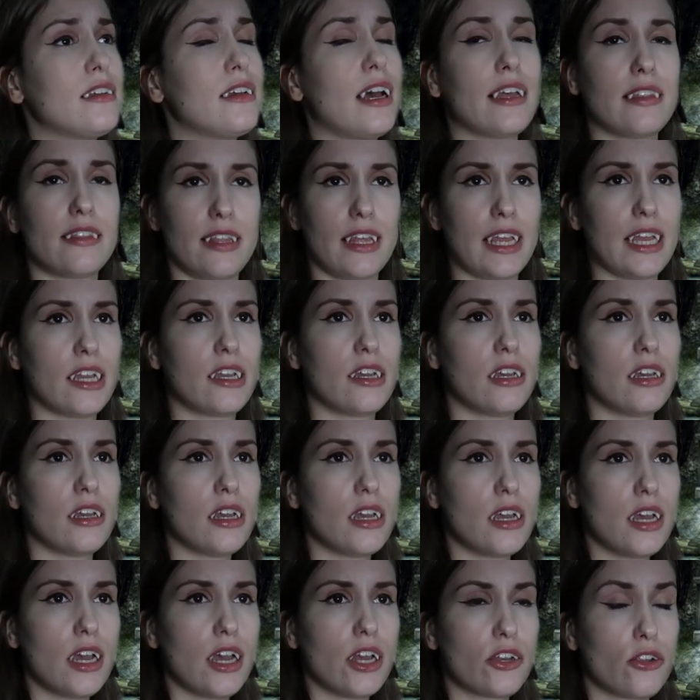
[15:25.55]
I think,
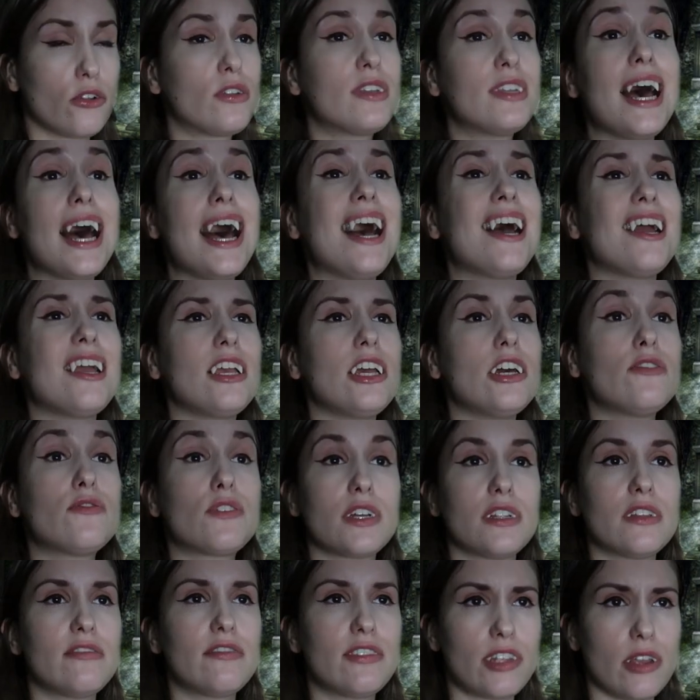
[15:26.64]
to die of
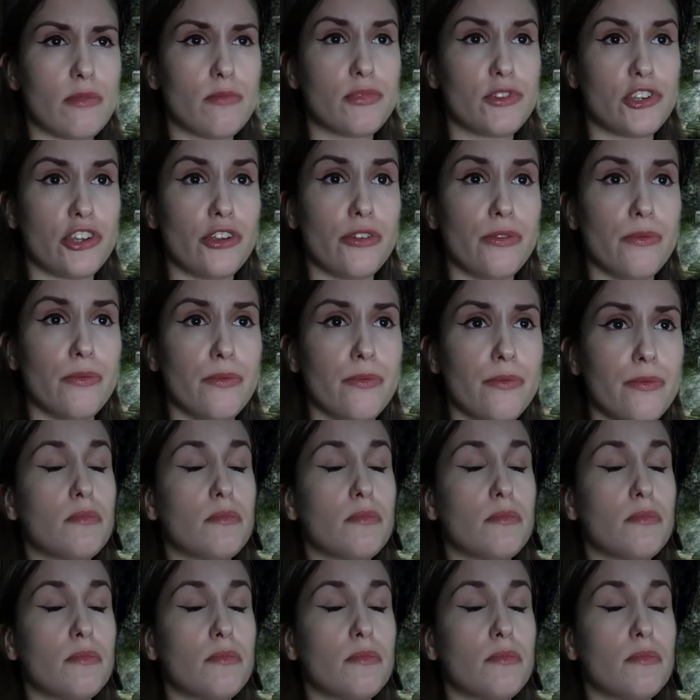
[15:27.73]
consumption.